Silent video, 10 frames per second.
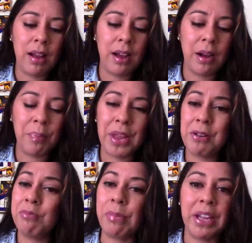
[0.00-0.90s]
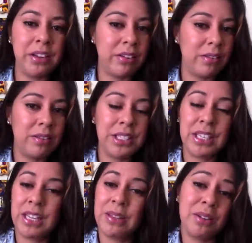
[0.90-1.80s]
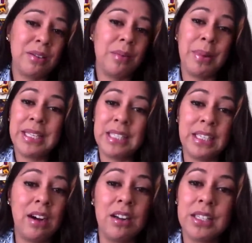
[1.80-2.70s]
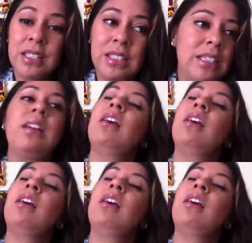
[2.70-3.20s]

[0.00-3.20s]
It'll make your skin look amazing, honestly.